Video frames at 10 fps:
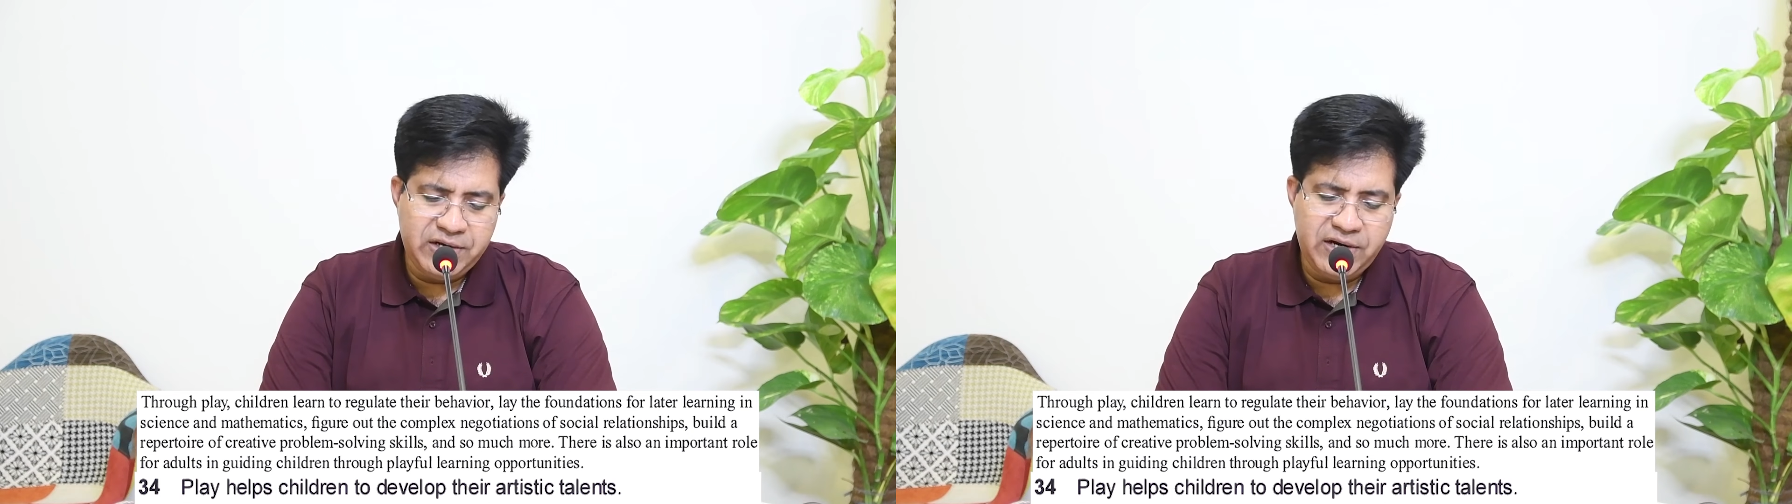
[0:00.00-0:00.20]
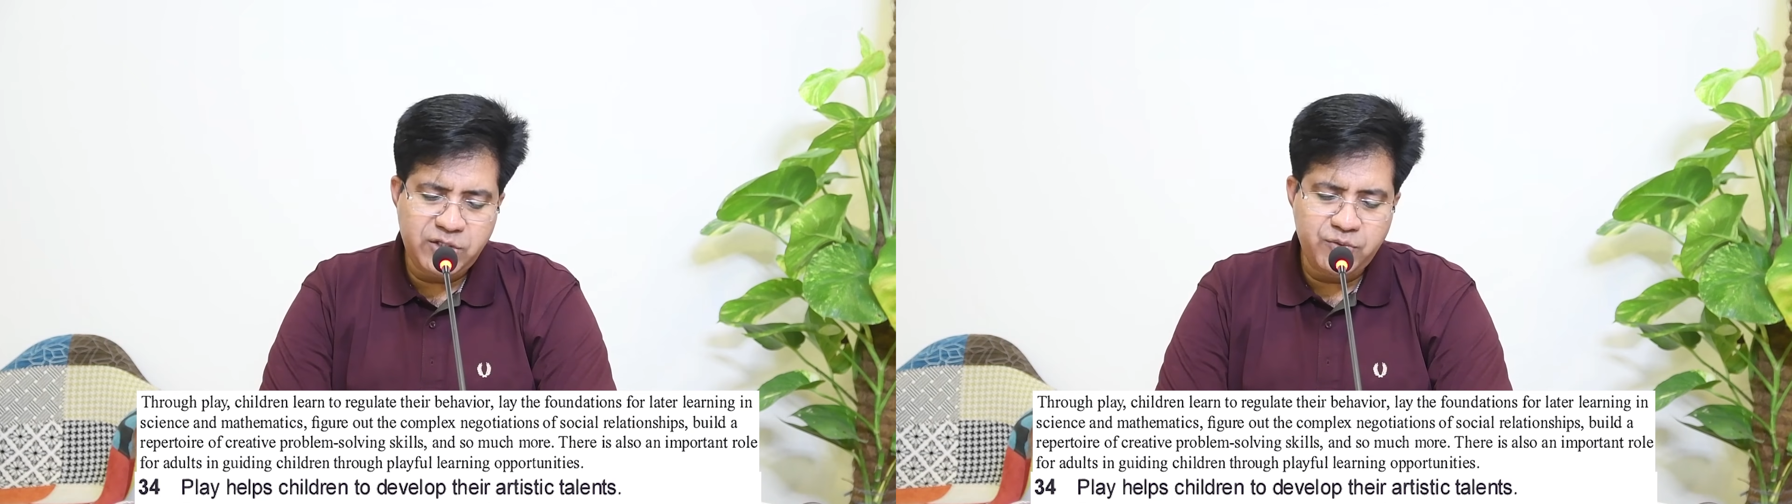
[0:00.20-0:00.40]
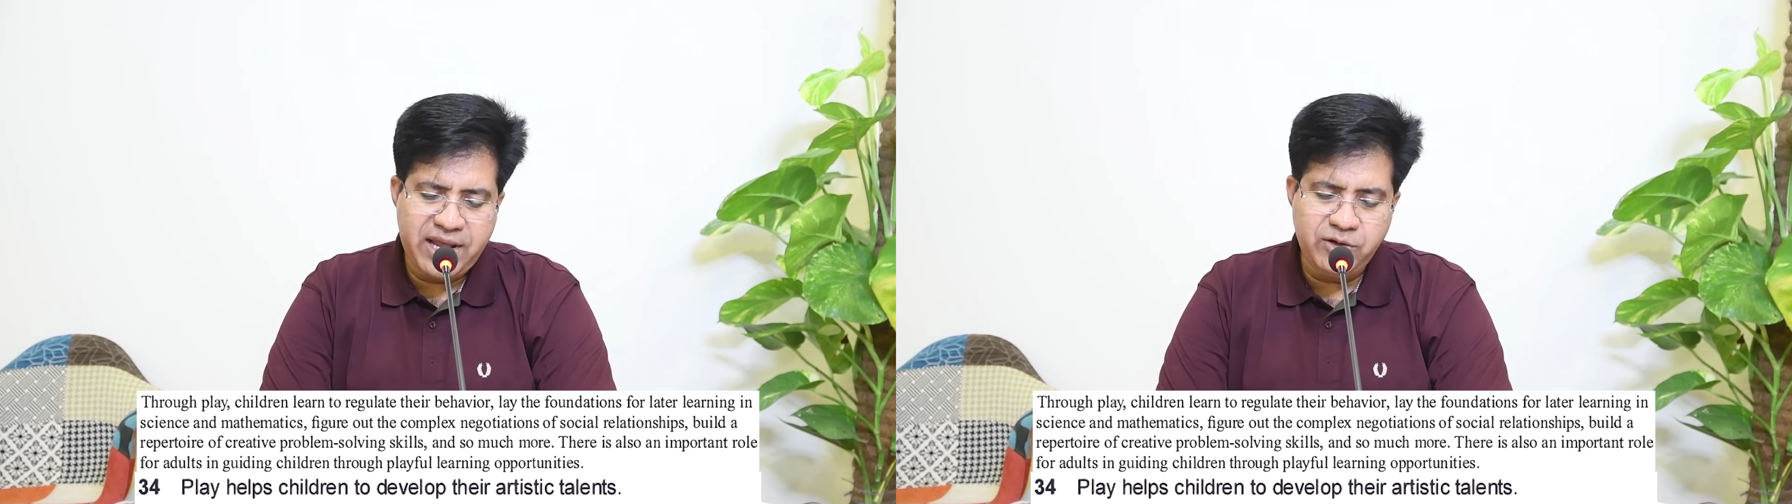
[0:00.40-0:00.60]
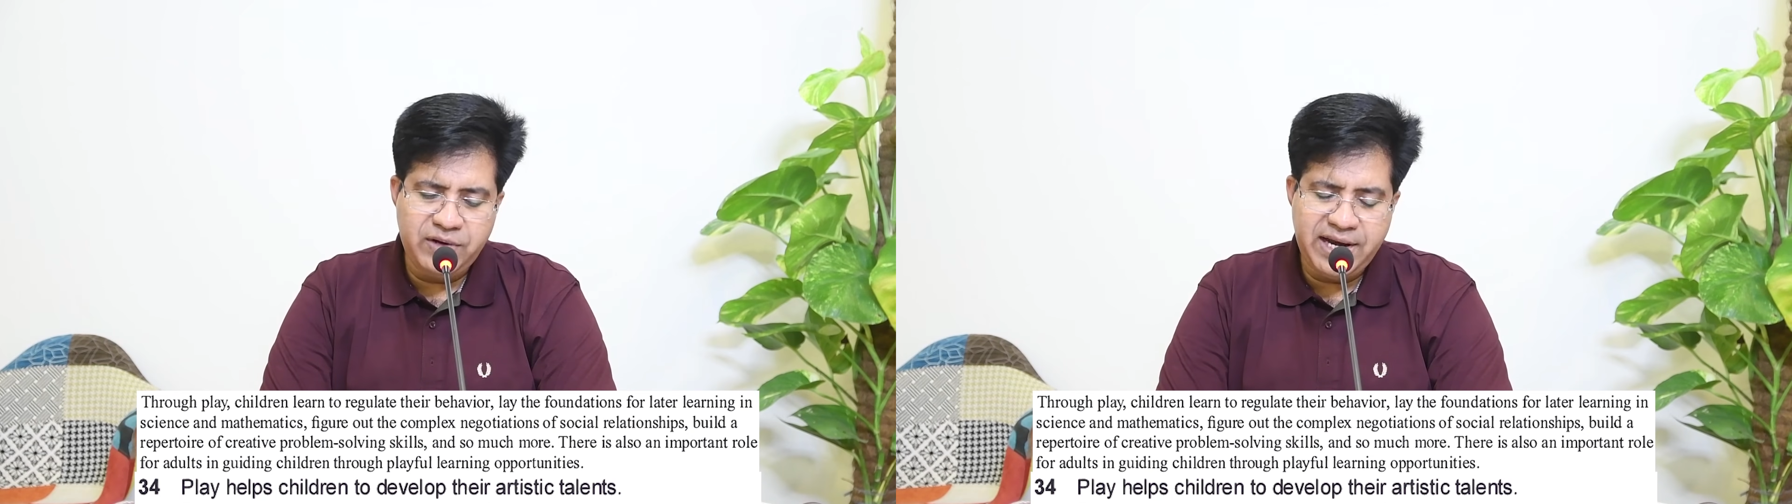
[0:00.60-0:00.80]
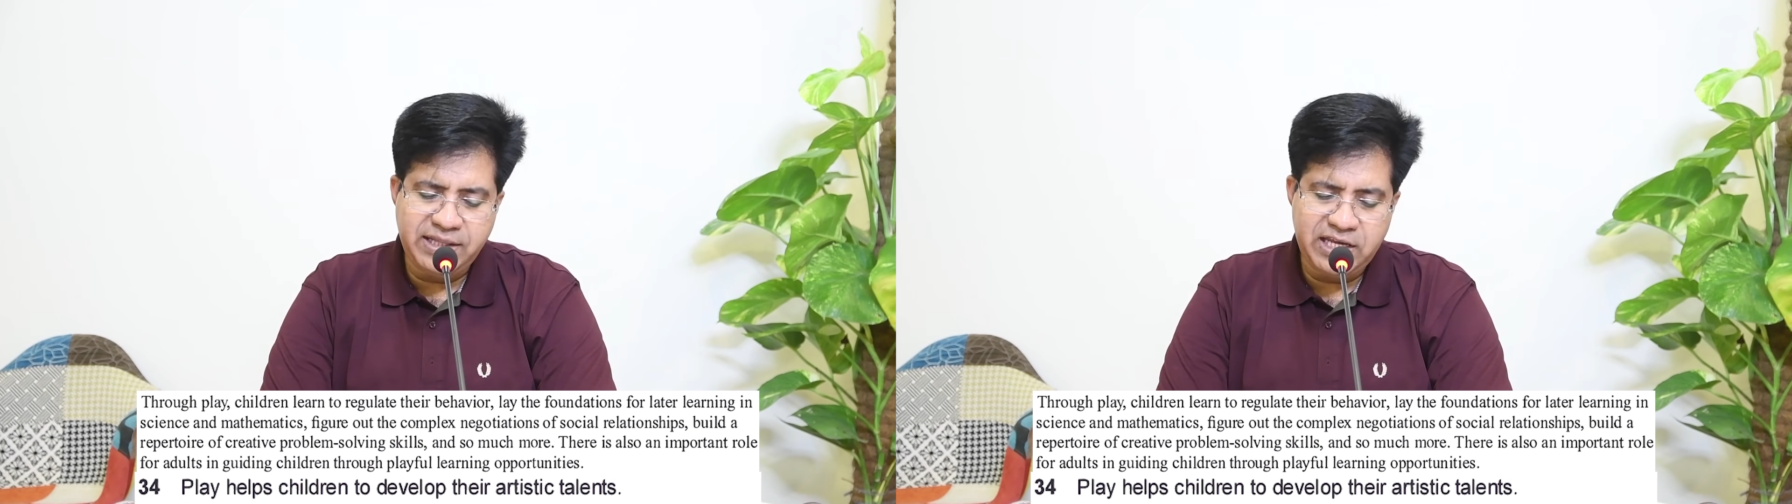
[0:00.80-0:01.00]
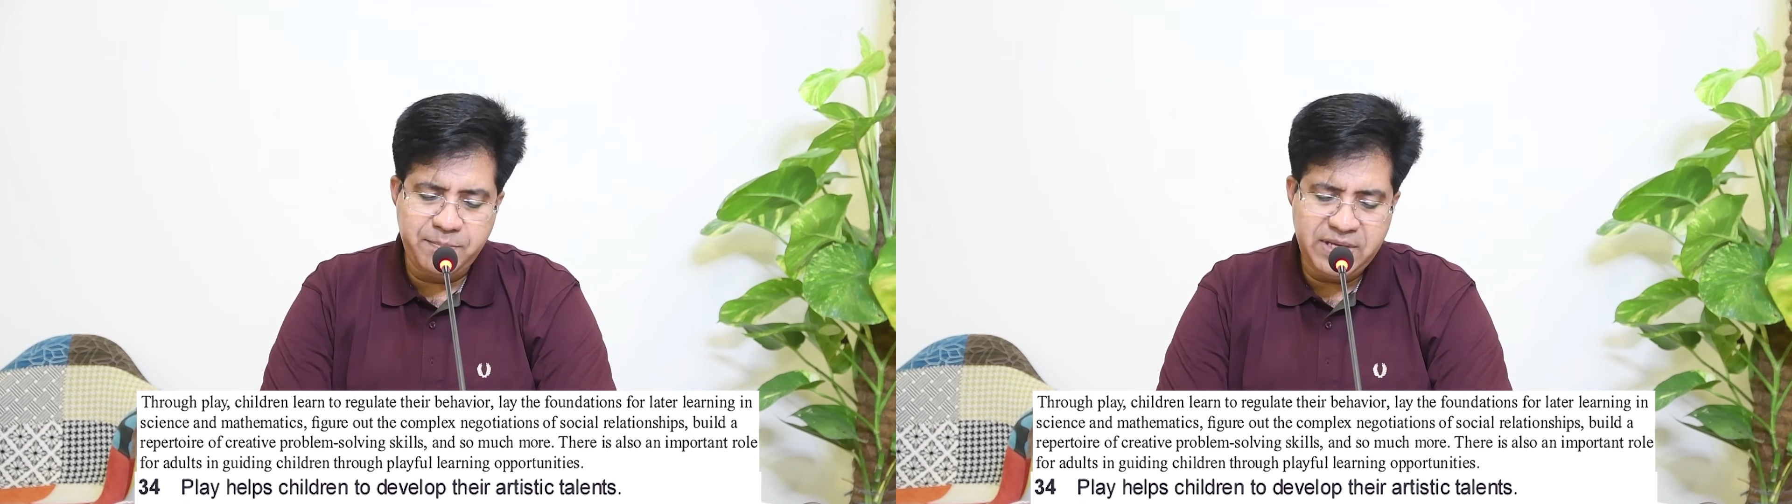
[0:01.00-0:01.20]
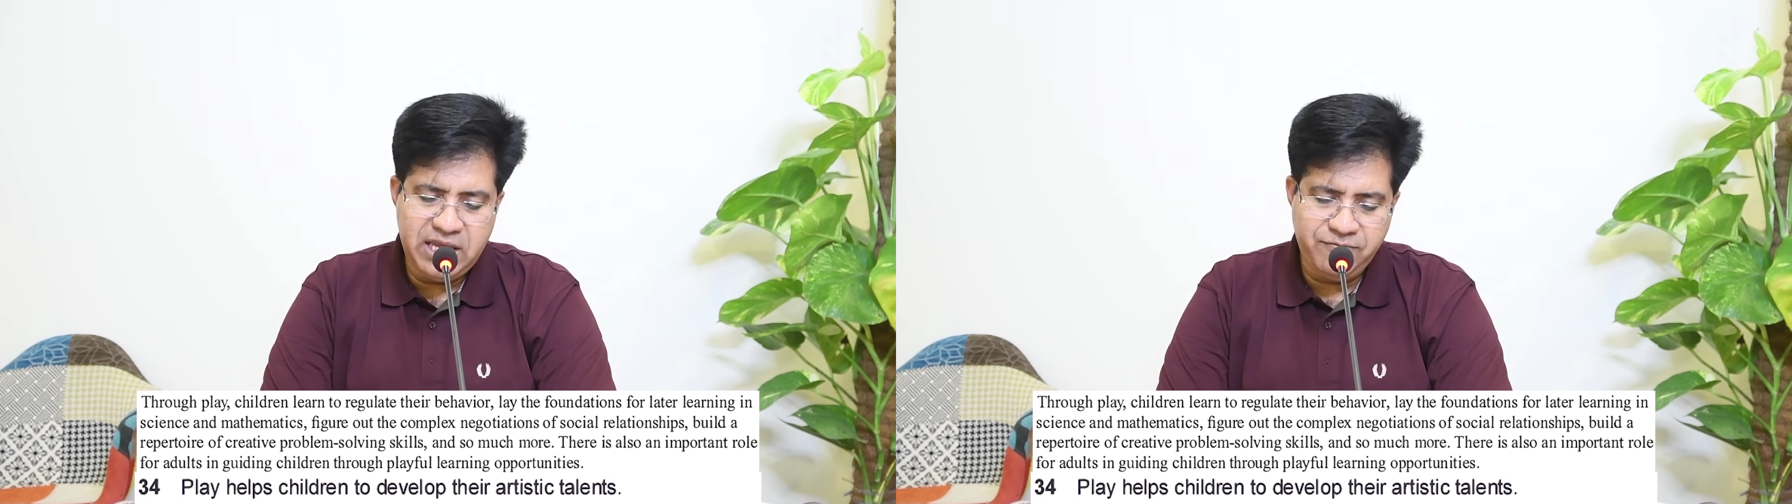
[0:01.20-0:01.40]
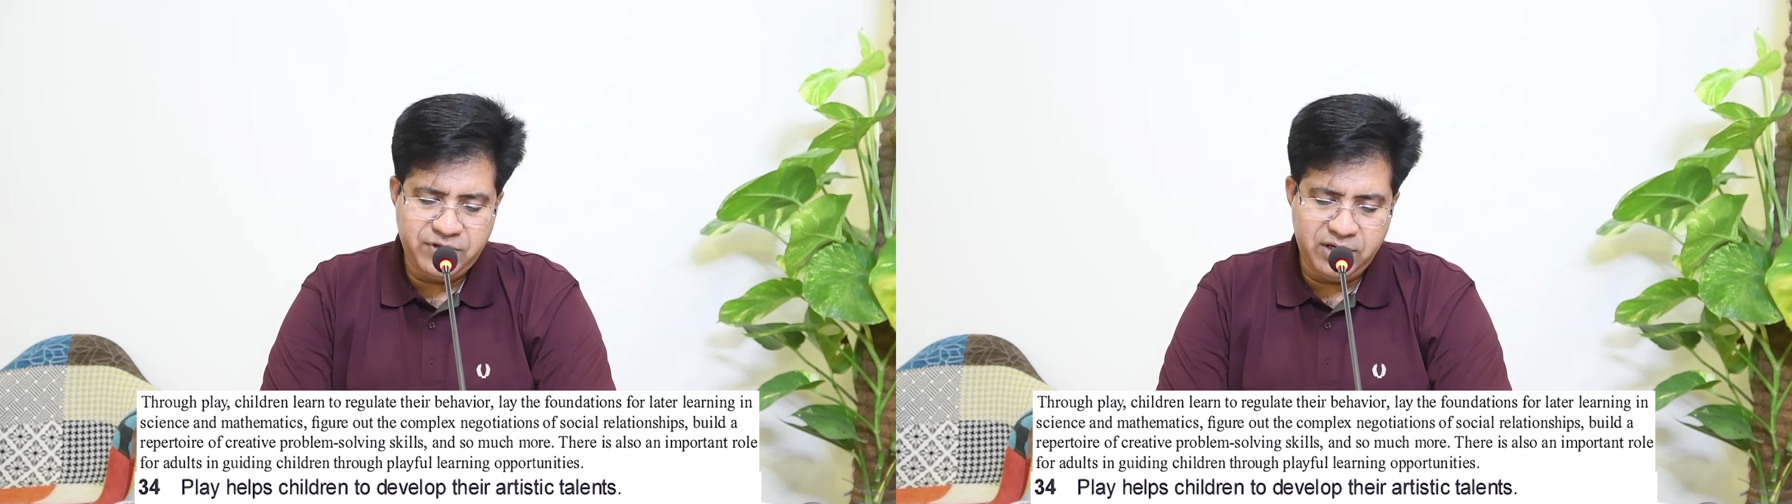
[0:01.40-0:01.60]
learn to regulate their
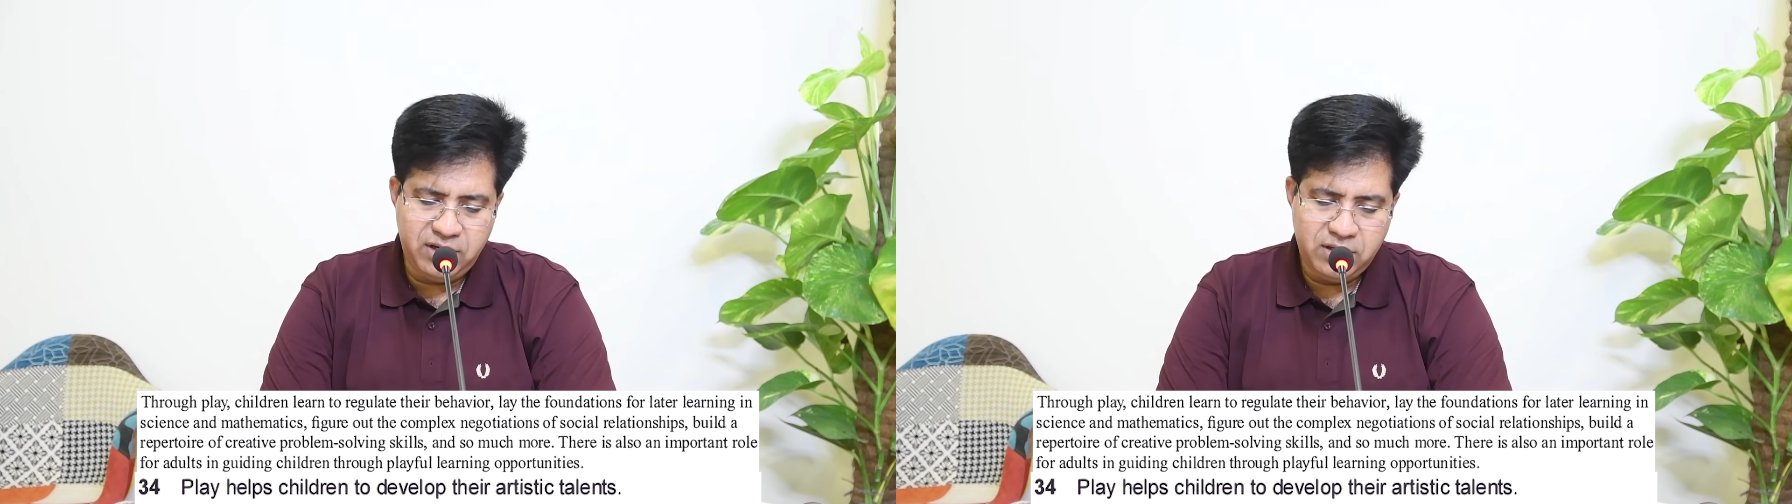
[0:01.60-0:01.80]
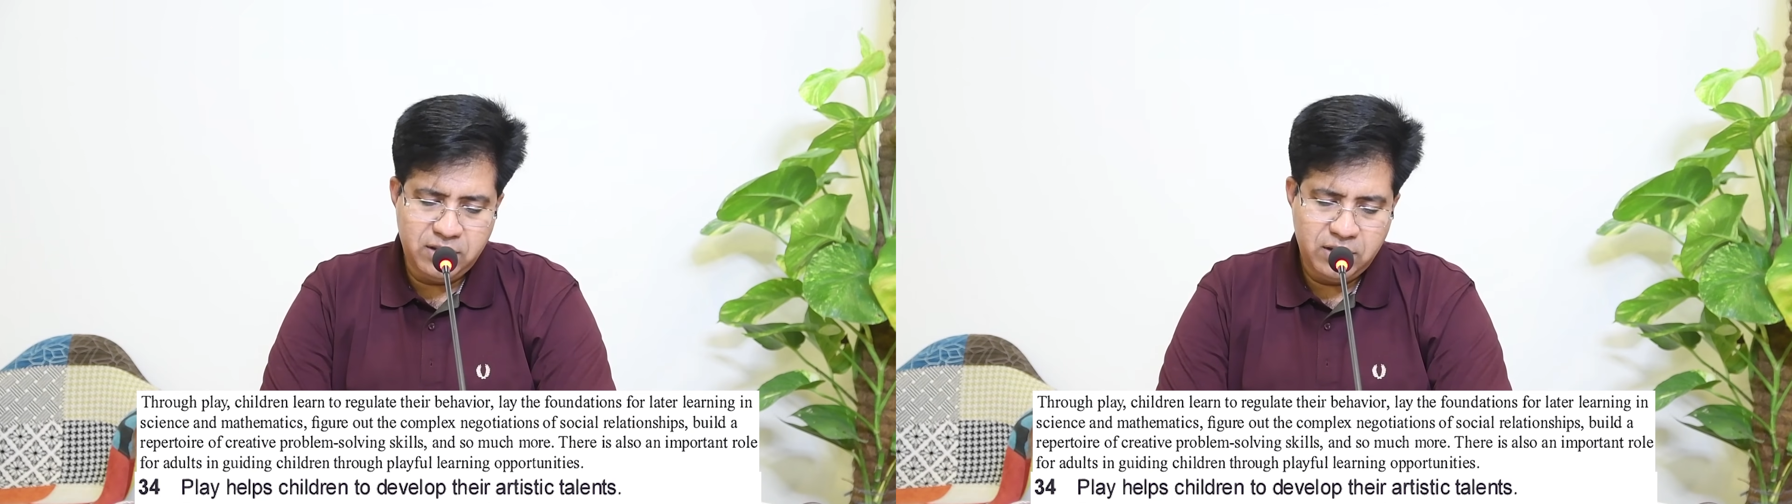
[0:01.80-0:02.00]
behavior,